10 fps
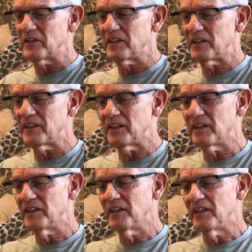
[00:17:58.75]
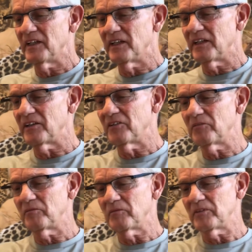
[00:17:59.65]
And, you know,
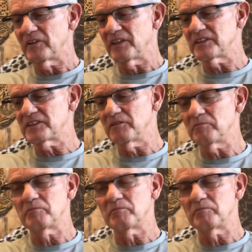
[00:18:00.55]
as he...